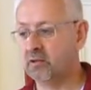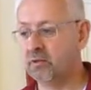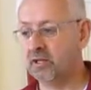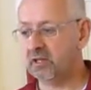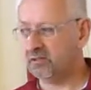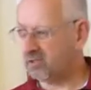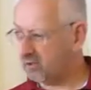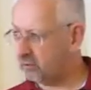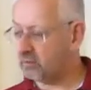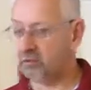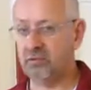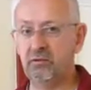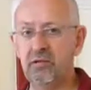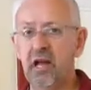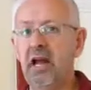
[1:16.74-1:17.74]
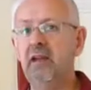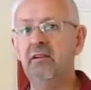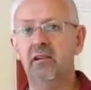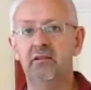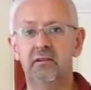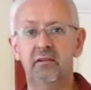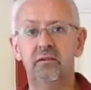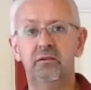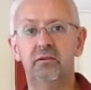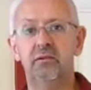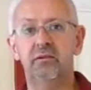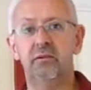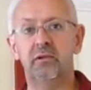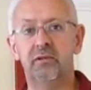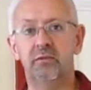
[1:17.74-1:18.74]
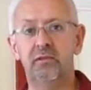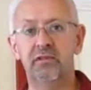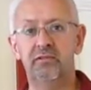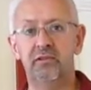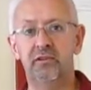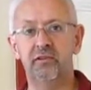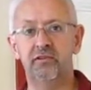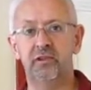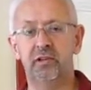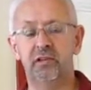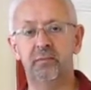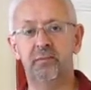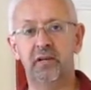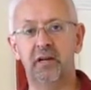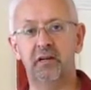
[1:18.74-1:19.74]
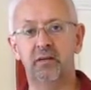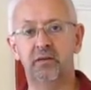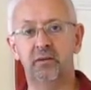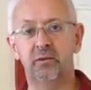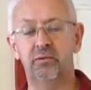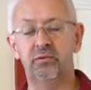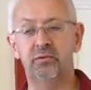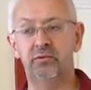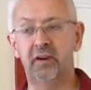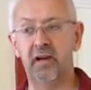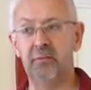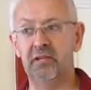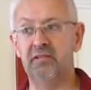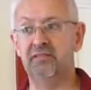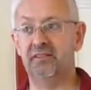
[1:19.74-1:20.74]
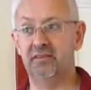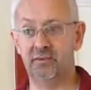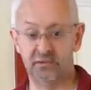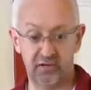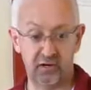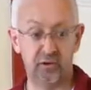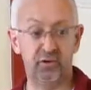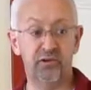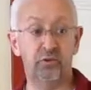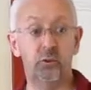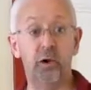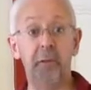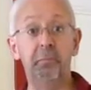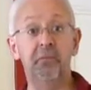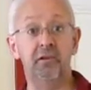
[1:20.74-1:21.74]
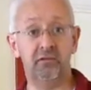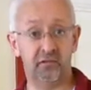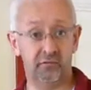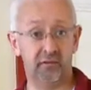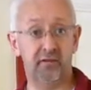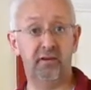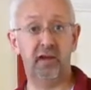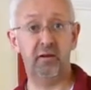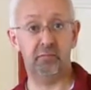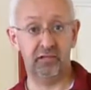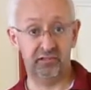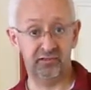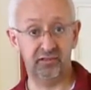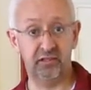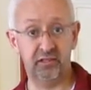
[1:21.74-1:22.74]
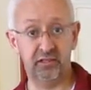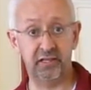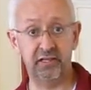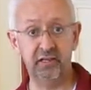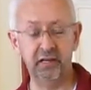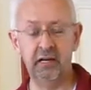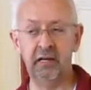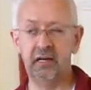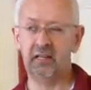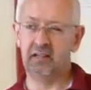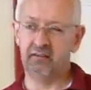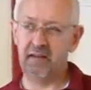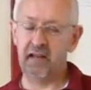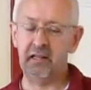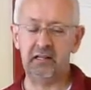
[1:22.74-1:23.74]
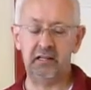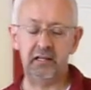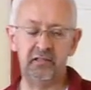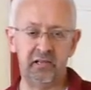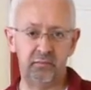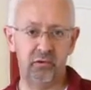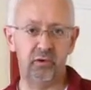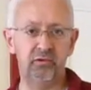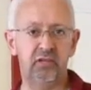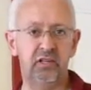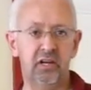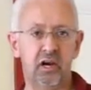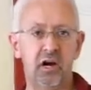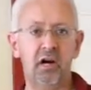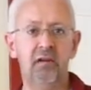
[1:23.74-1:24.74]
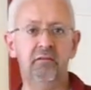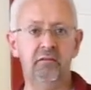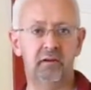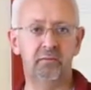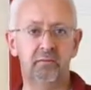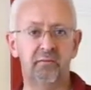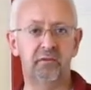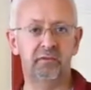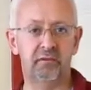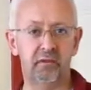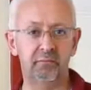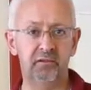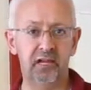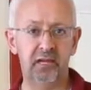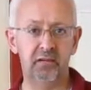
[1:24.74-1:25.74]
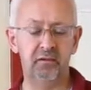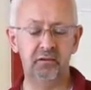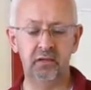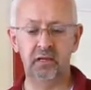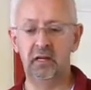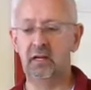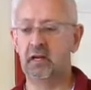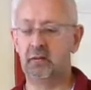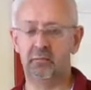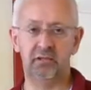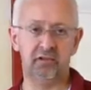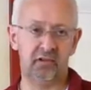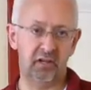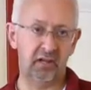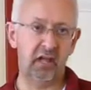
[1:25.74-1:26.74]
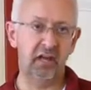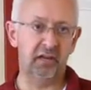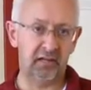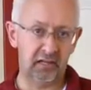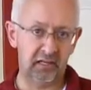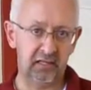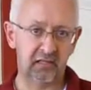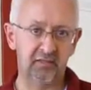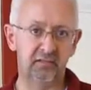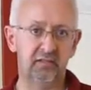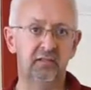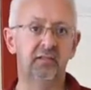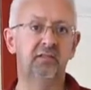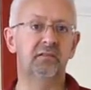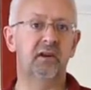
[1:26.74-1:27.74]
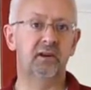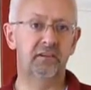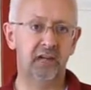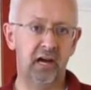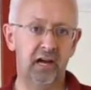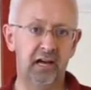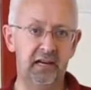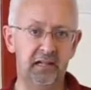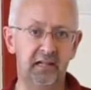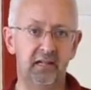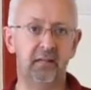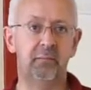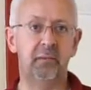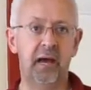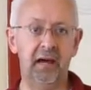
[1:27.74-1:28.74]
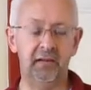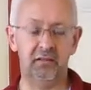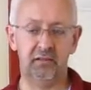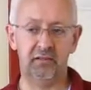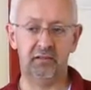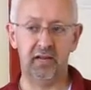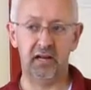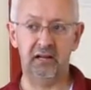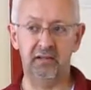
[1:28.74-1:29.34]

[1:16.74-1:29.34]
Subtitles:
So we continue to do that, continue to research those two families, and there's of course remnants of the families still here. The Vankleeks are mostly gone from town, but there's a lot of Higginsons that are tied back to the town.